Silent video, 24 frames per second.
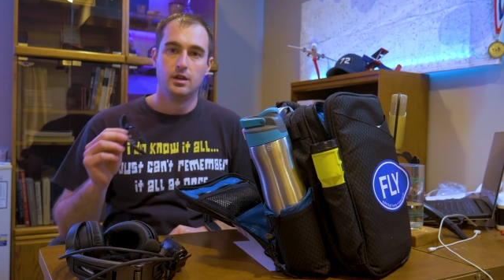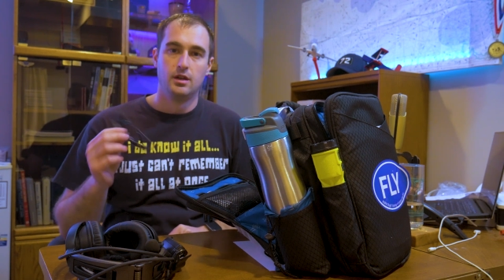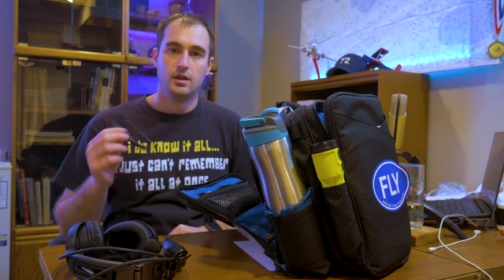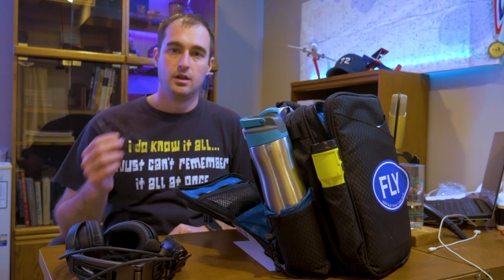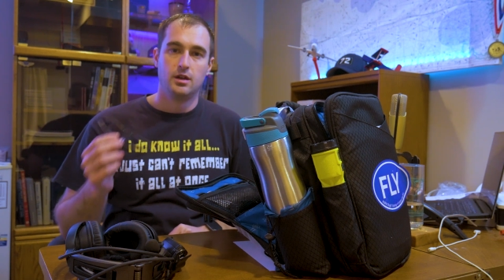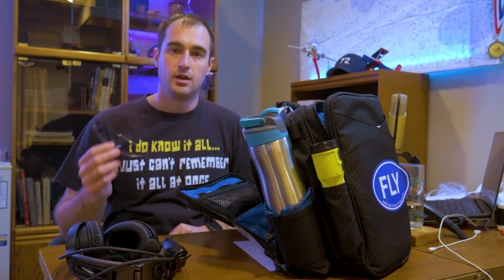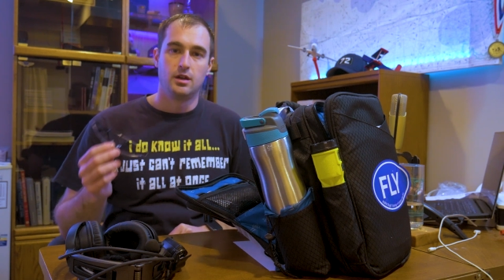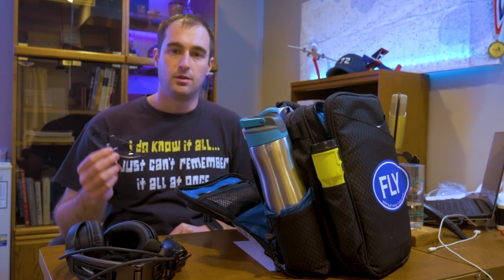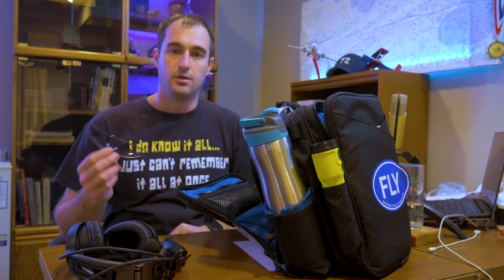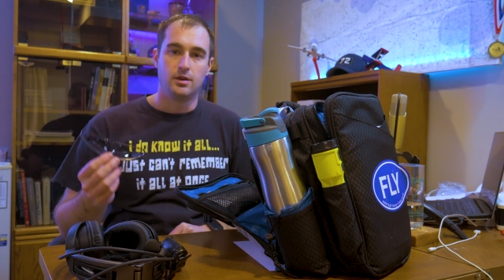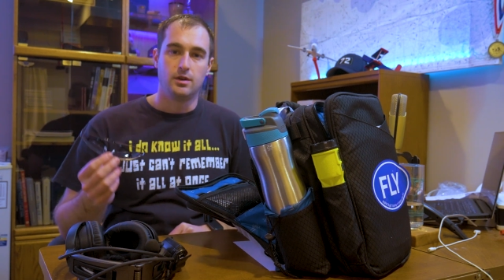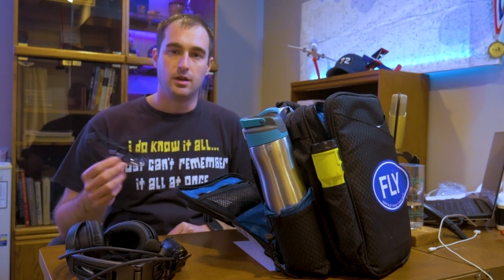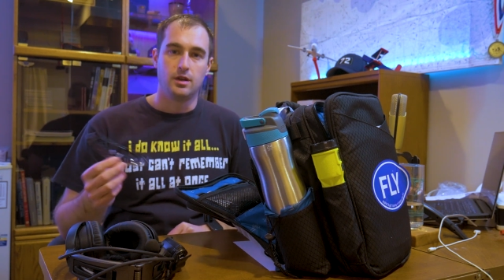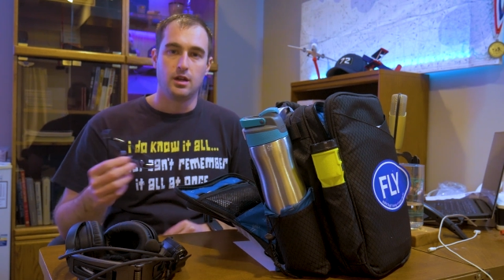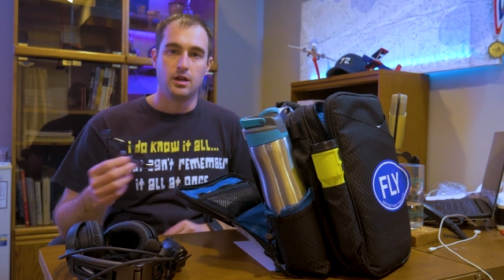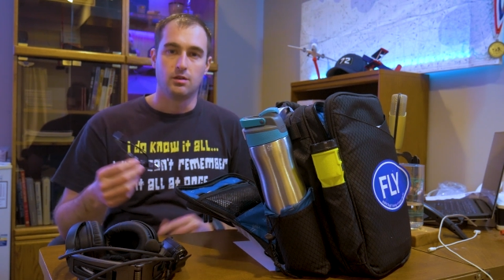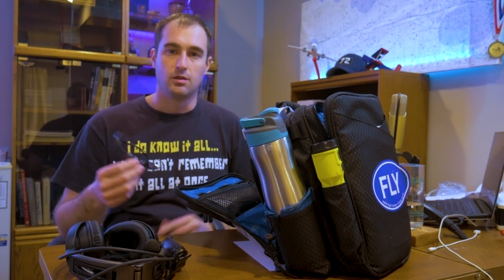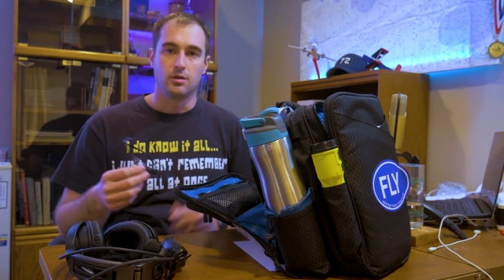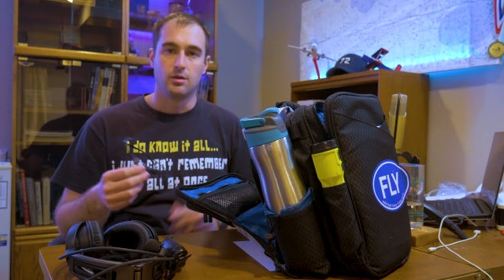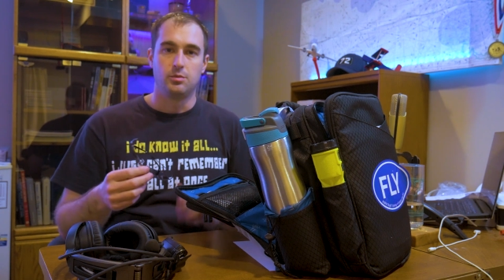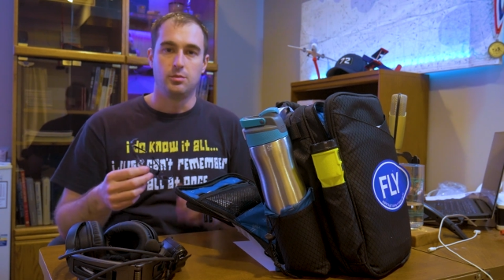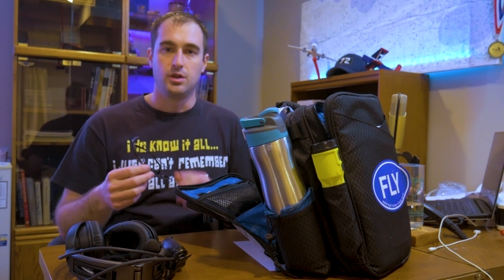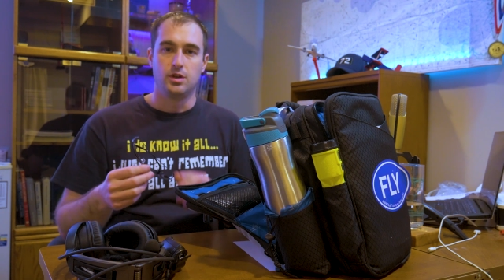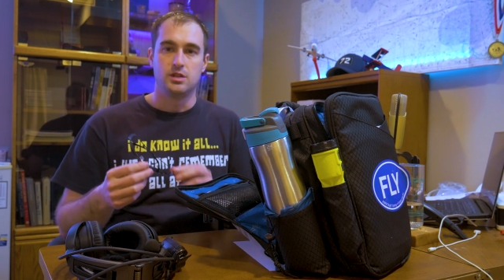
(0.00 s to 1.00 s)
I want to get a
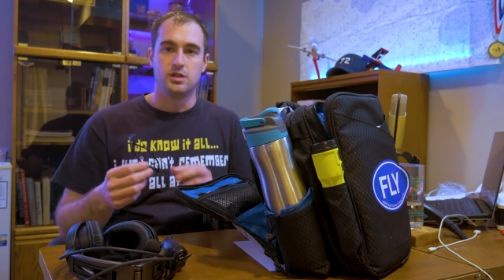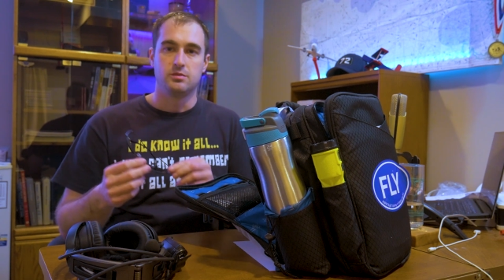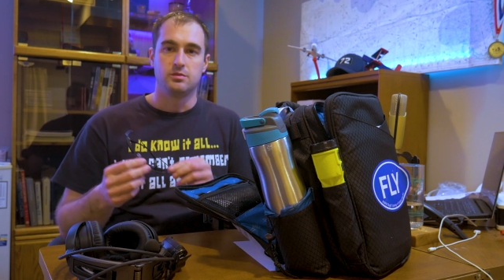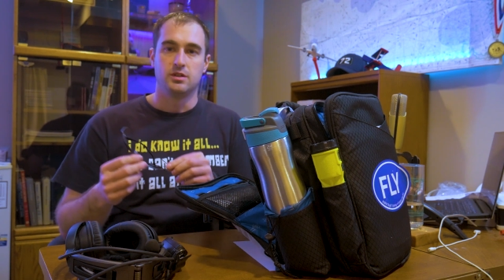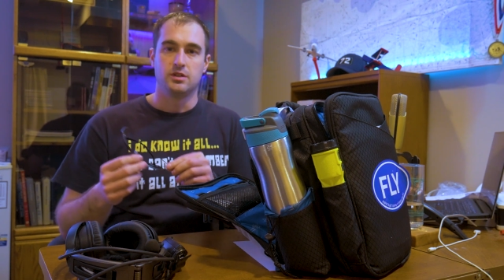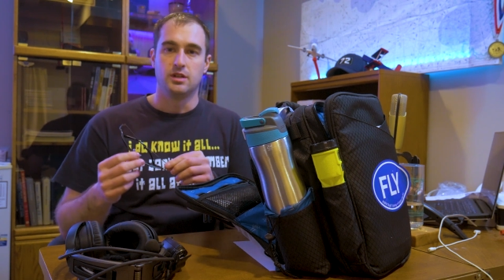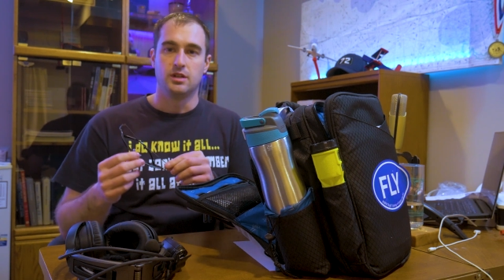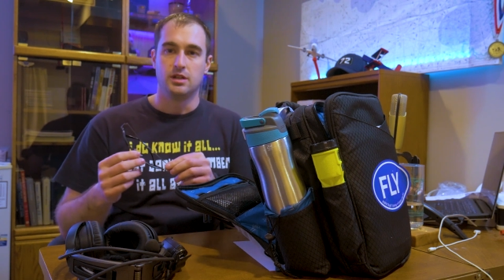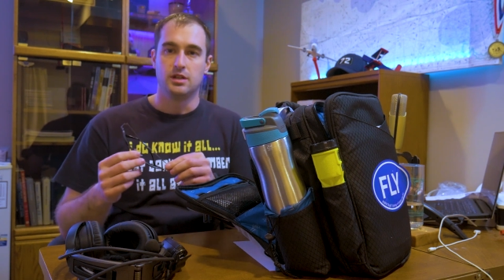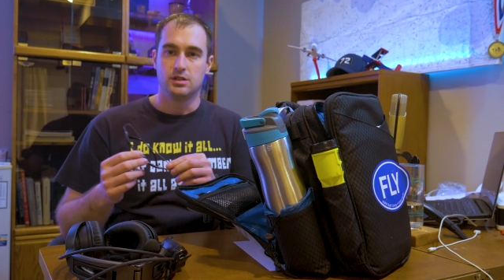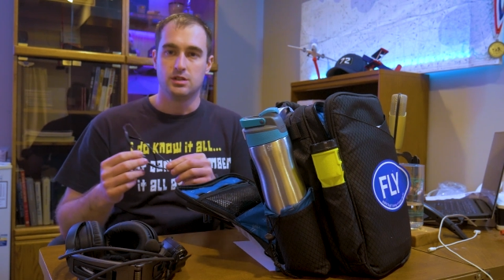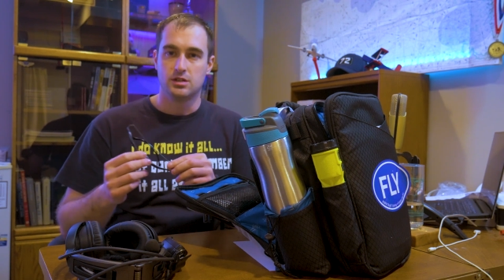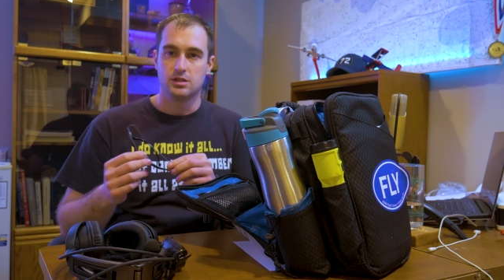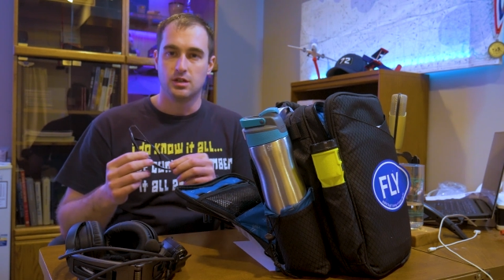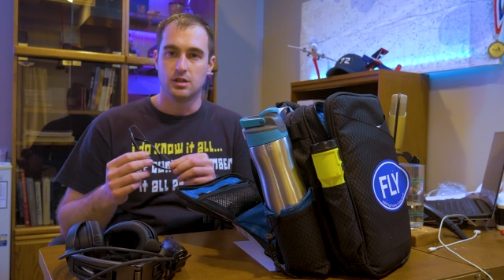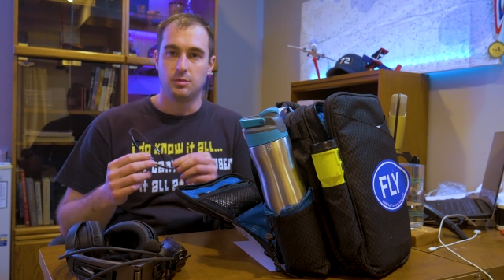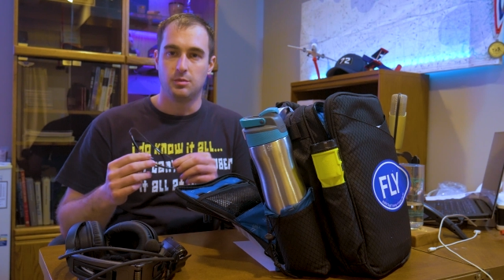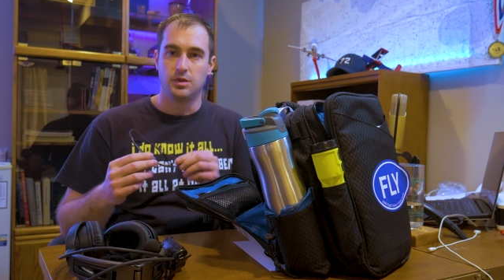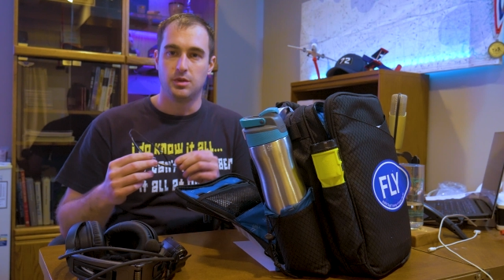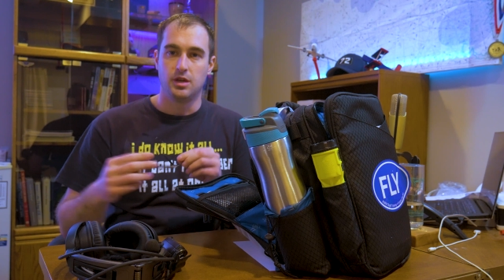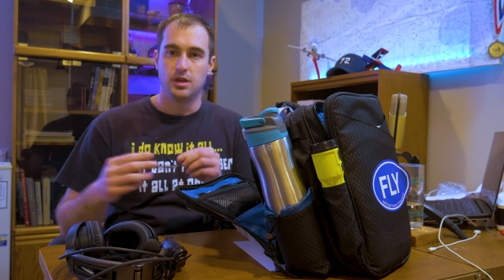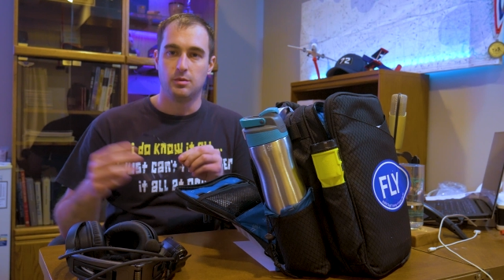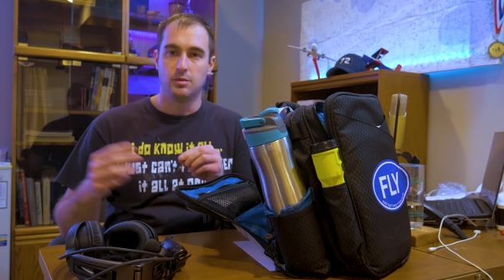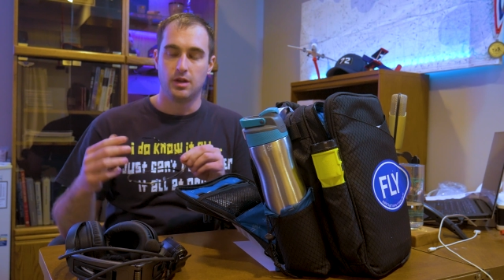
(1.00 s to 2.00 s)
replacement lens
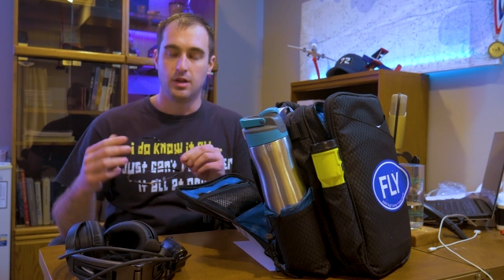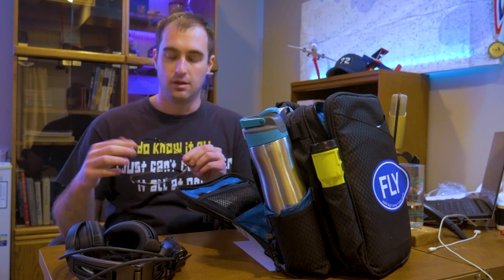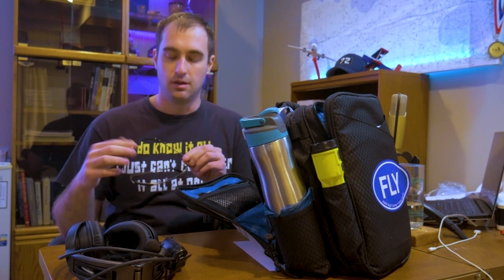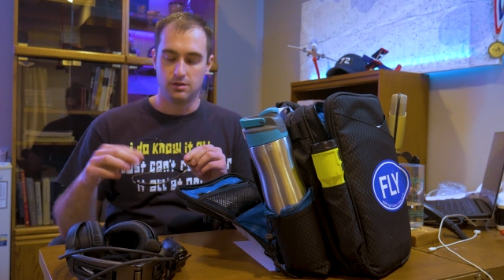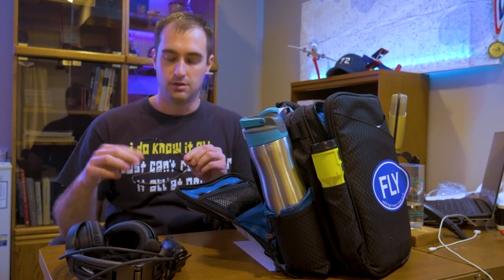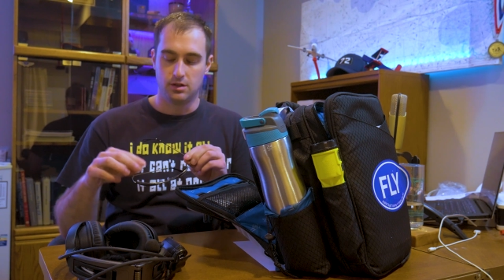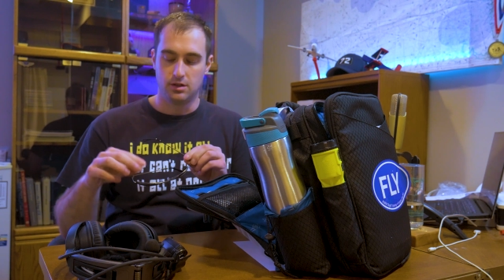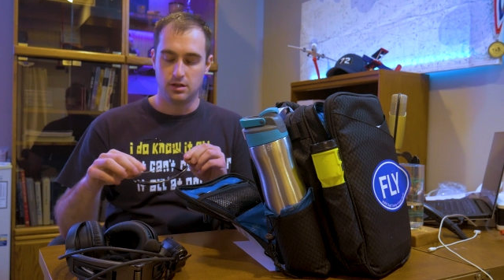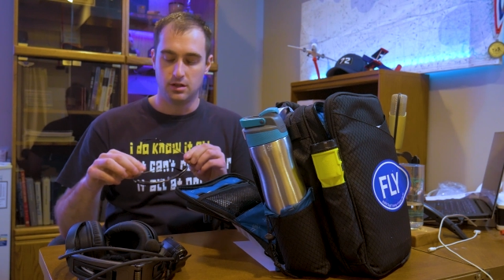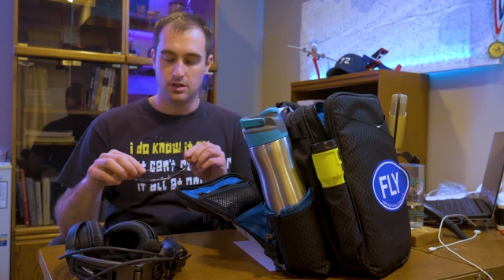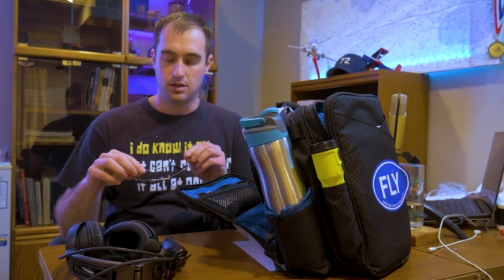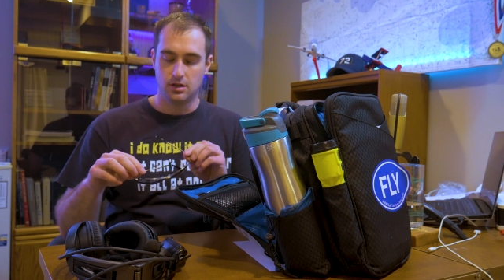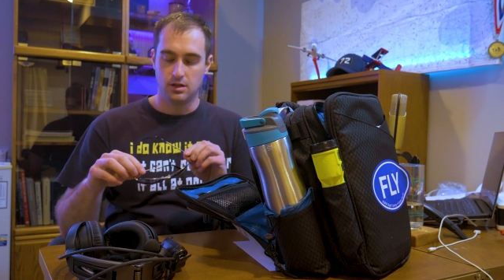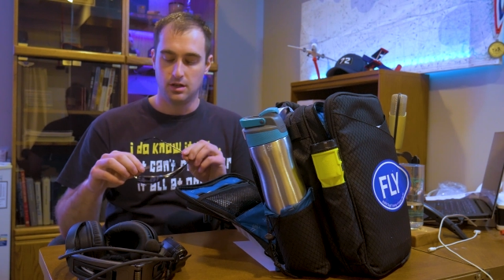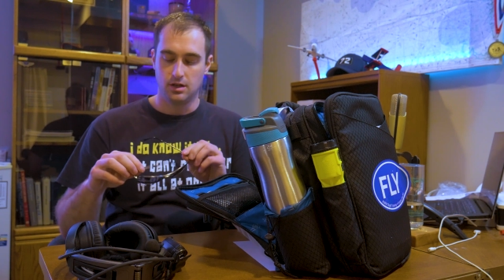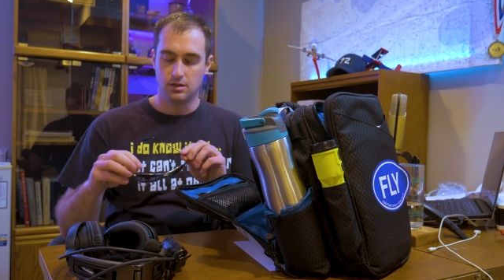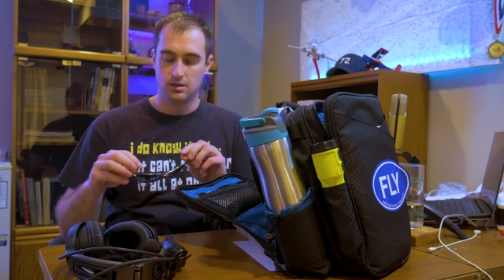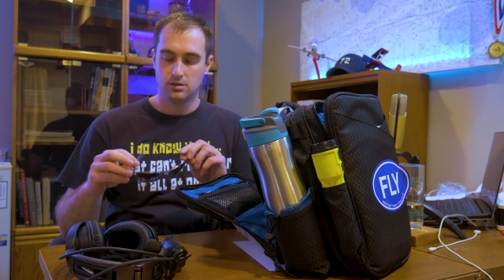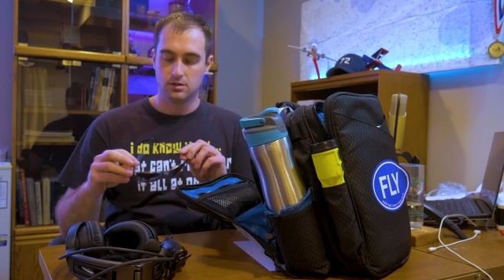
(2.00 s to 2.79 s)
someday, but I haven't done it yet.